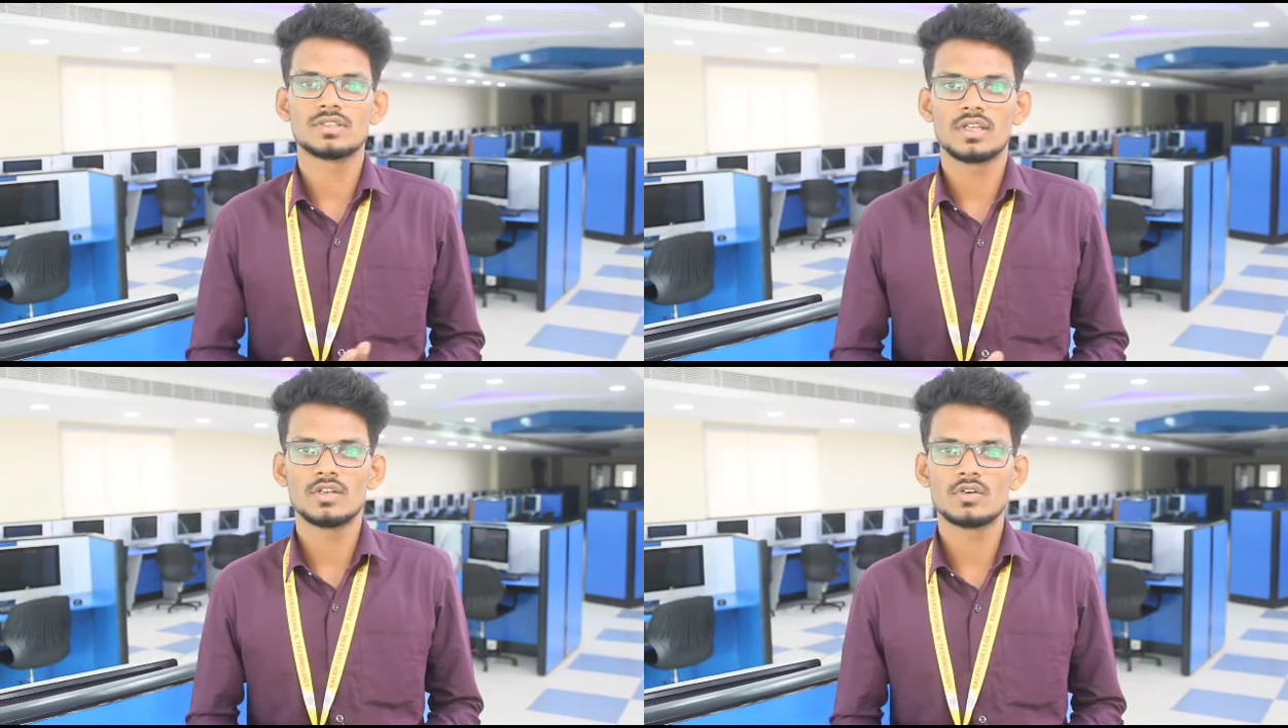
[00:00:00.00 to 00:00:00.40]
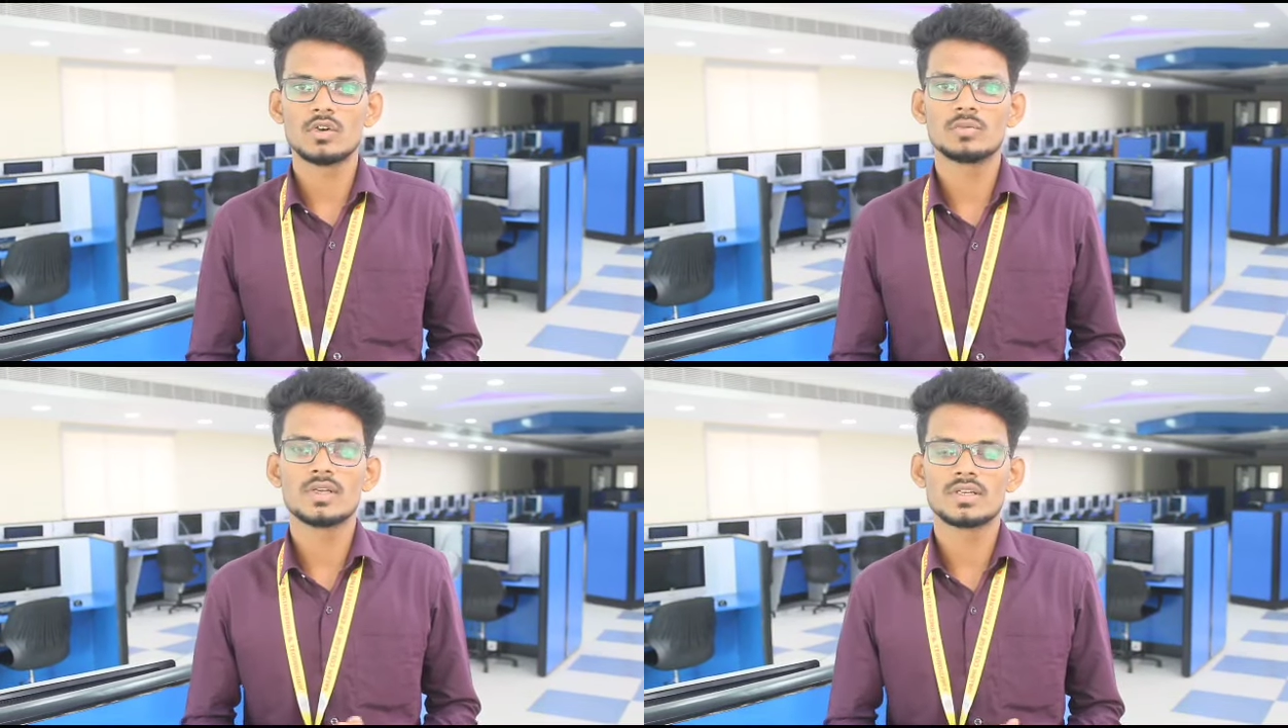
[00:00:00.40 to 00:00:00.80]

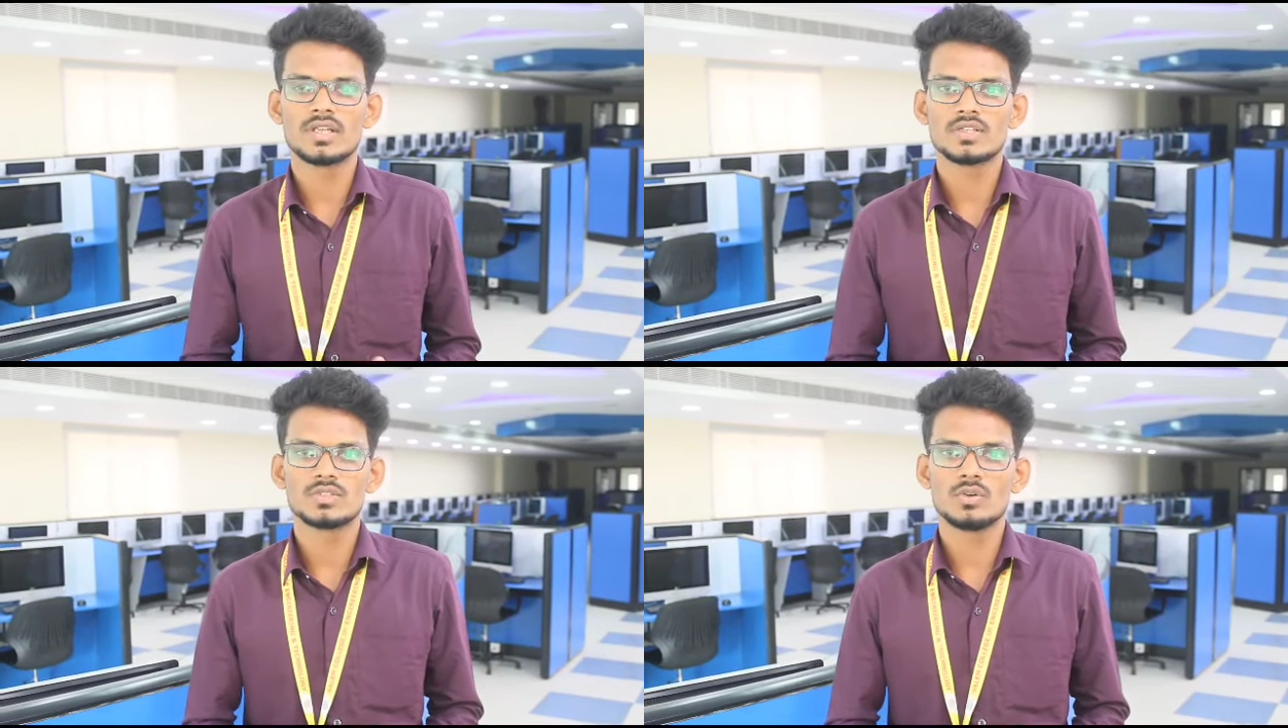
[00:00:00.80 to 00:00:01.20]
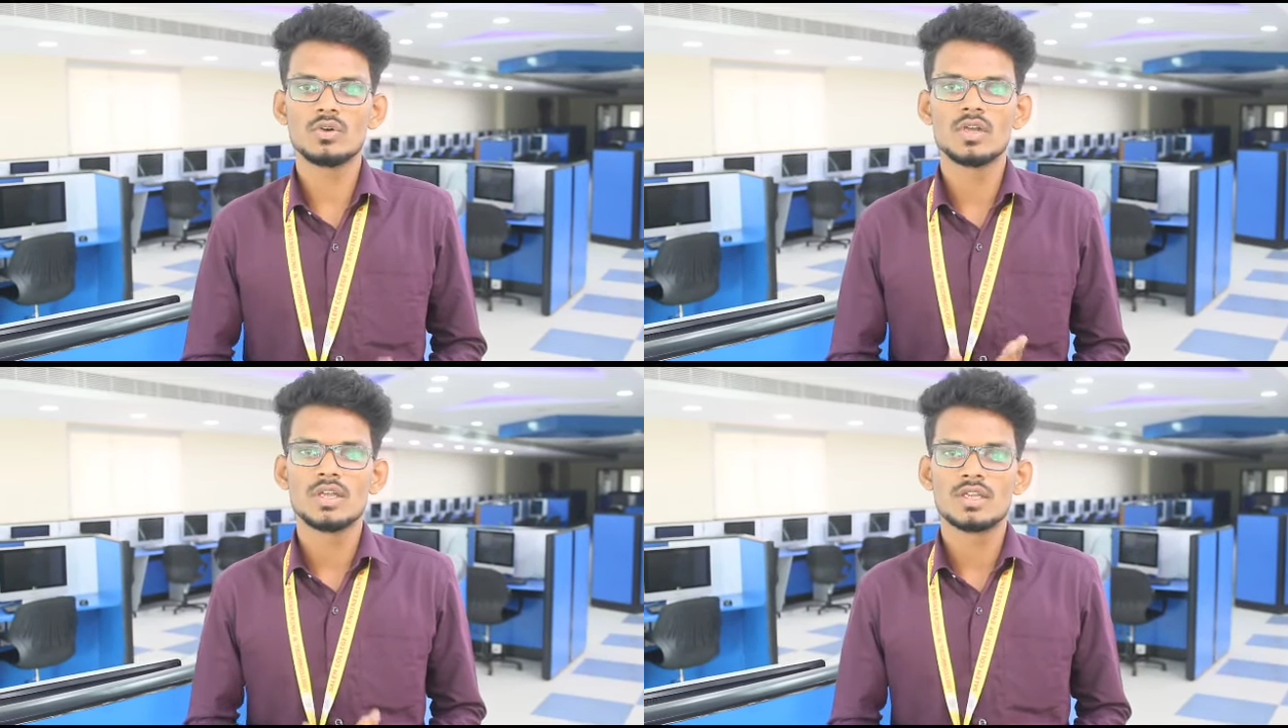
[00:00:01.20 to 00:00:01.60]
enrollment
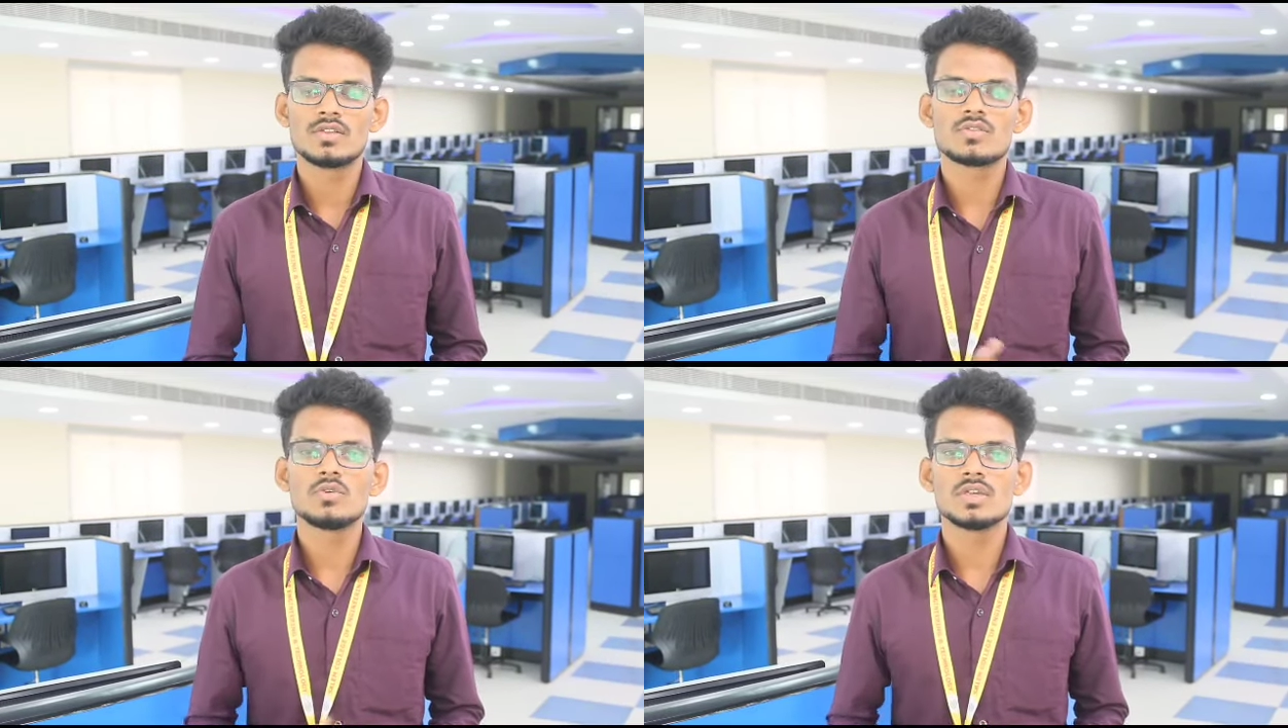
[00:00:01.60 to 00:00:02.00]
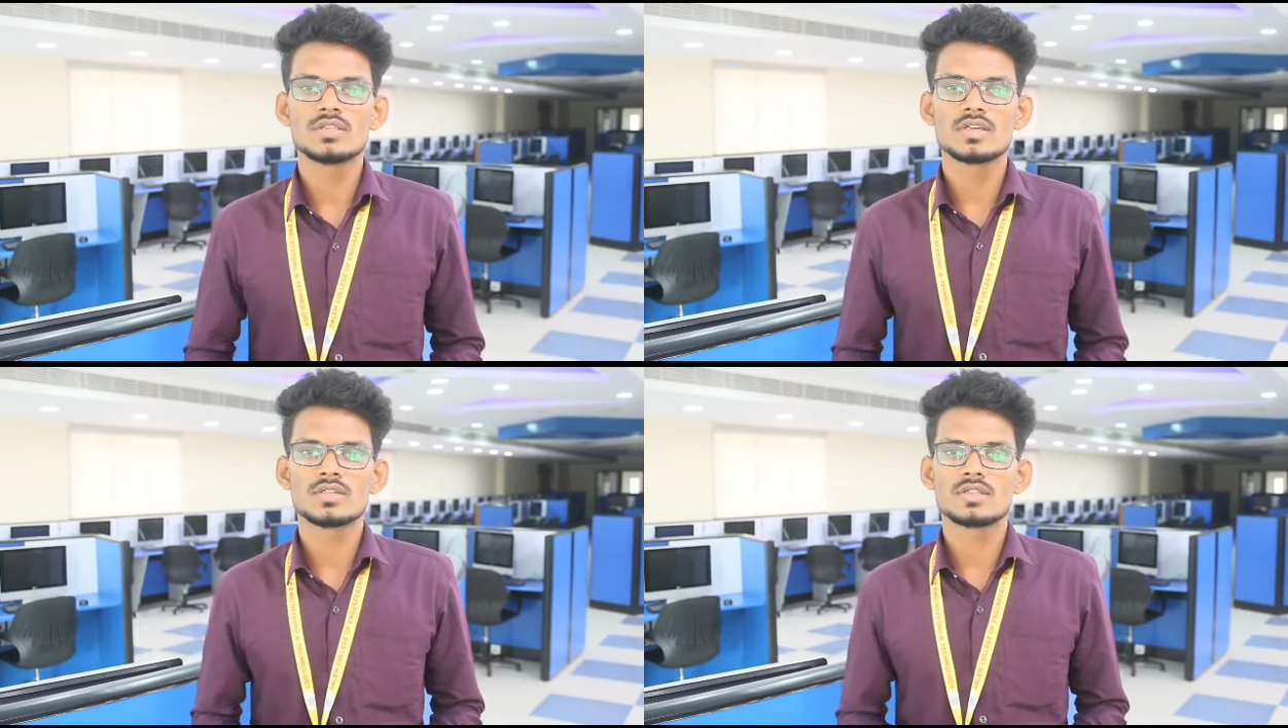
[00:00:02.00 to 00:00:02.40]
ratio in school
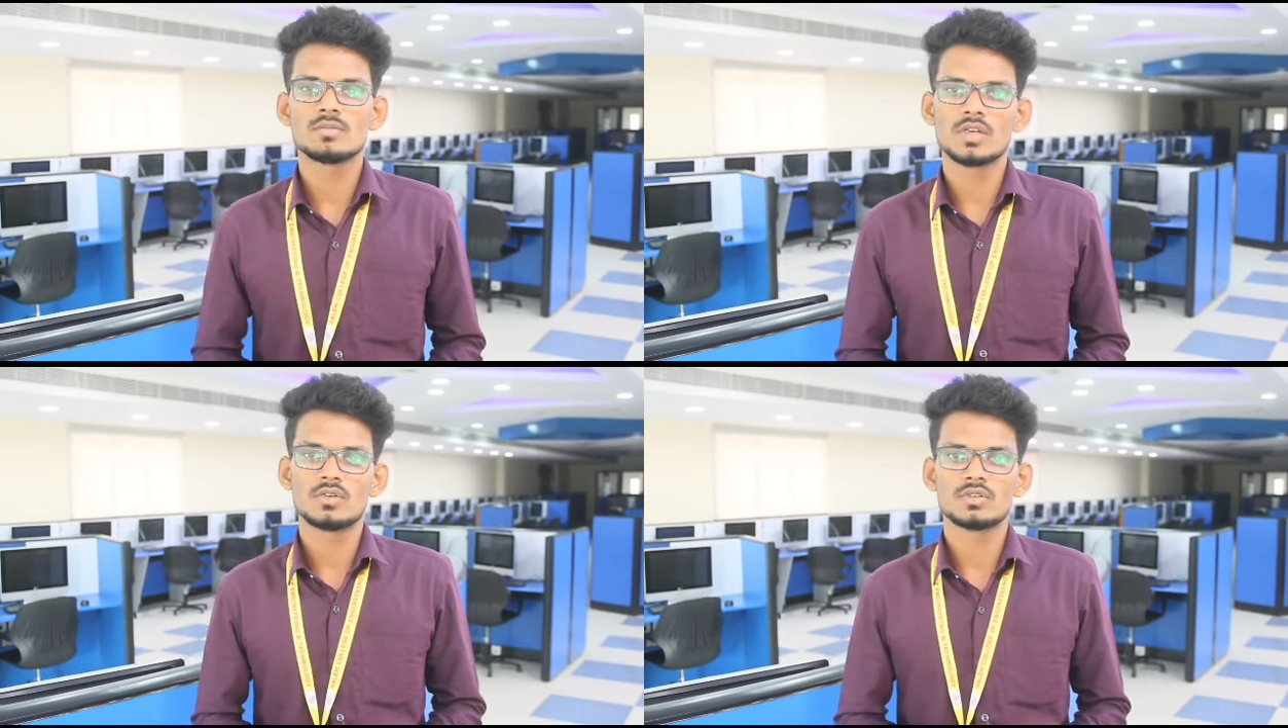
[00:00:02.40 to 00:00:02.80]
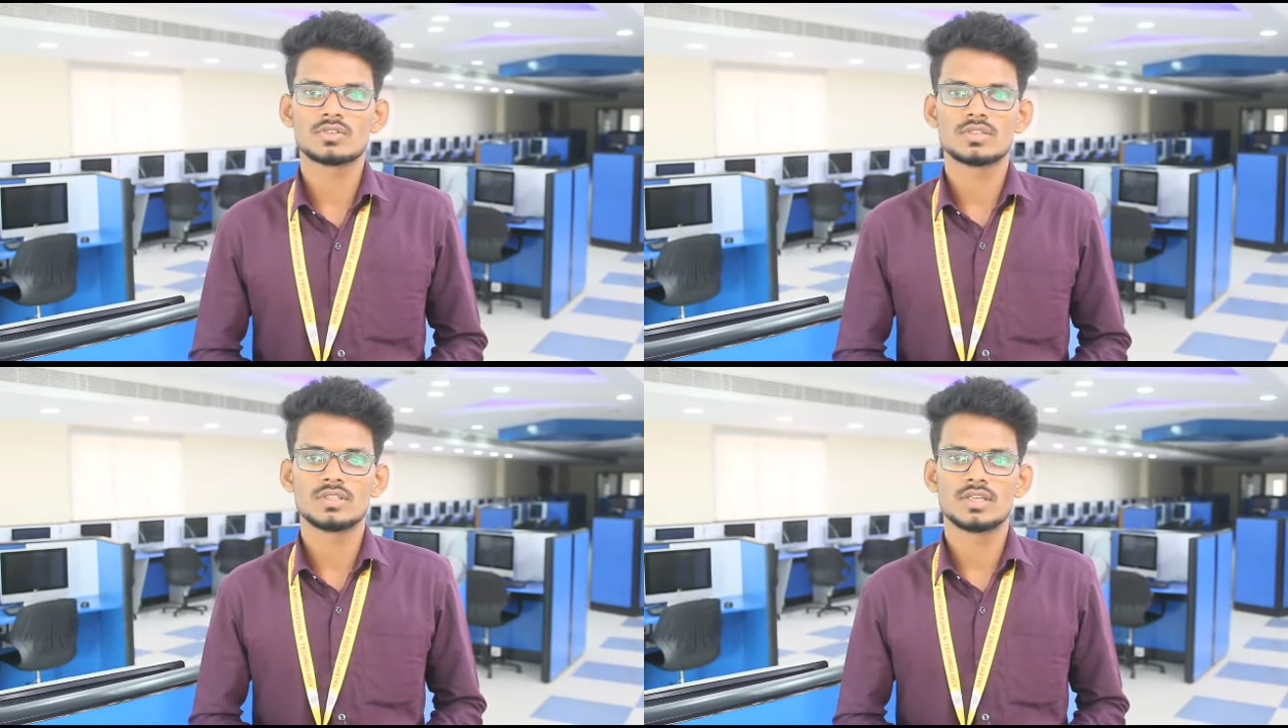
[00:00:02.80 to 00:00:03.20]
education by
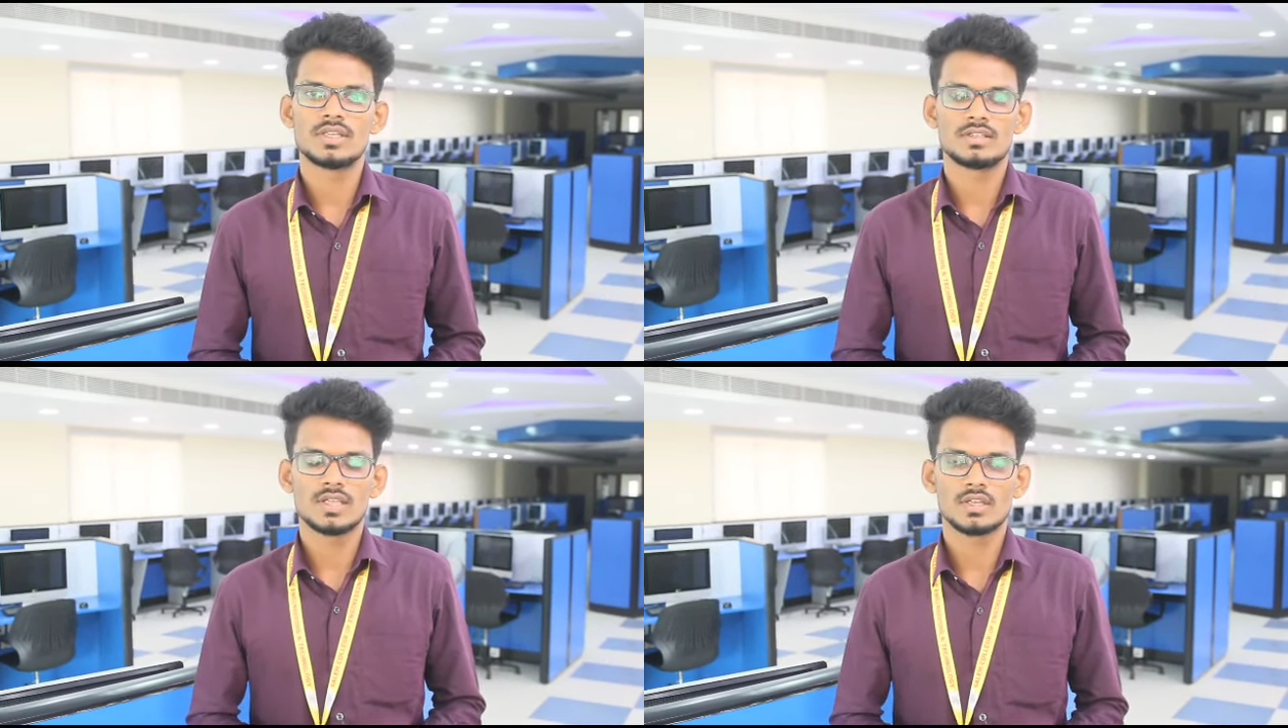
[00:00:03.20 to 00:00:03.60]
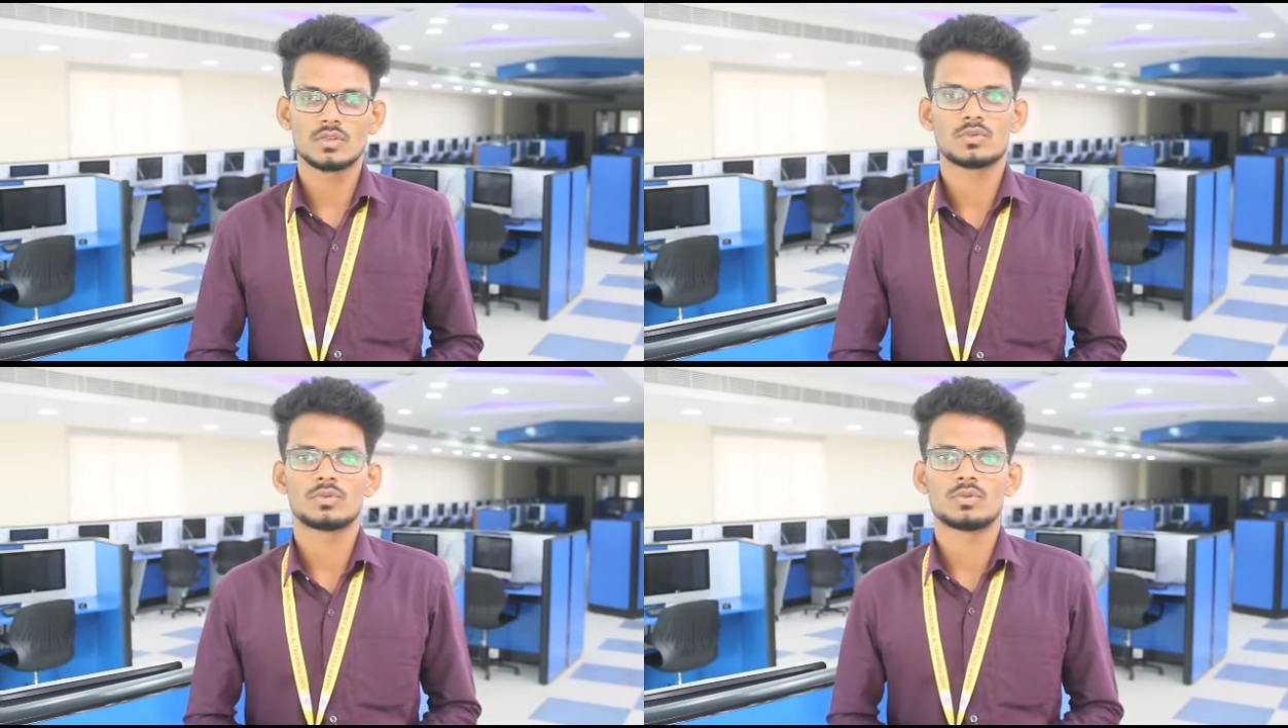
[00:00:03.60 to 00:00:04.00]
2030. Thank
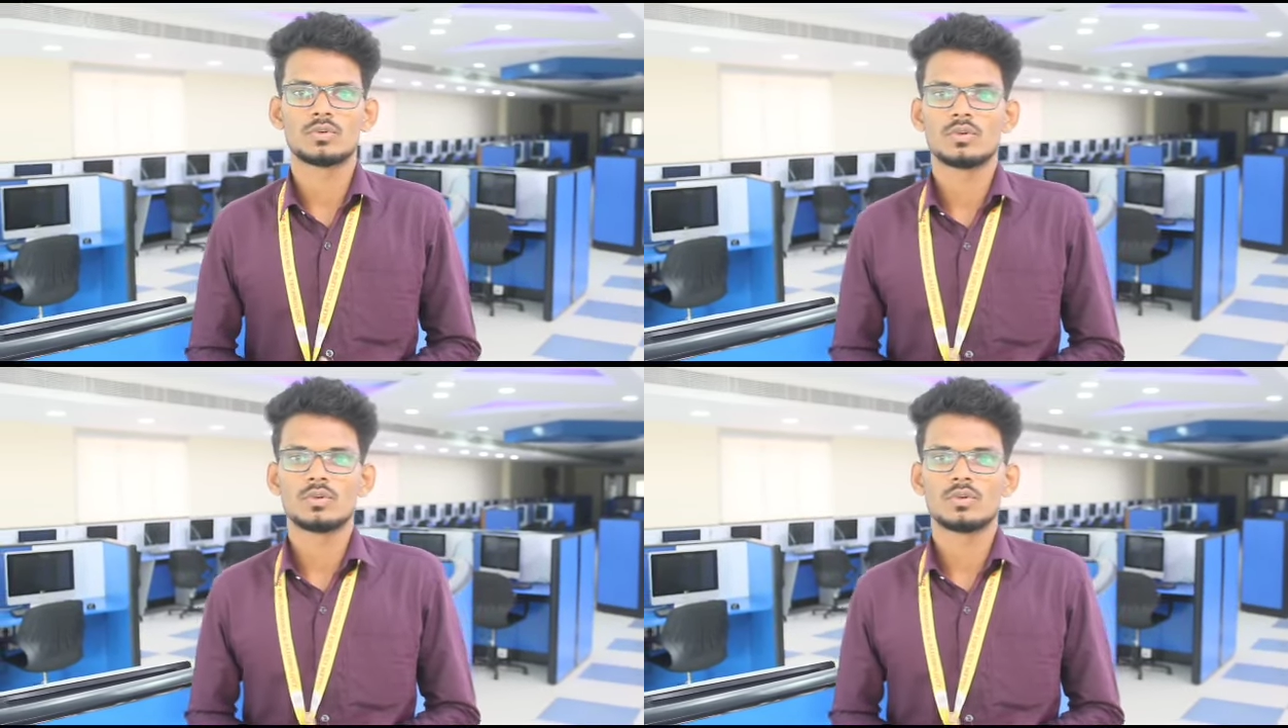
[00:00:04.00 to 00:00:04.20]
you.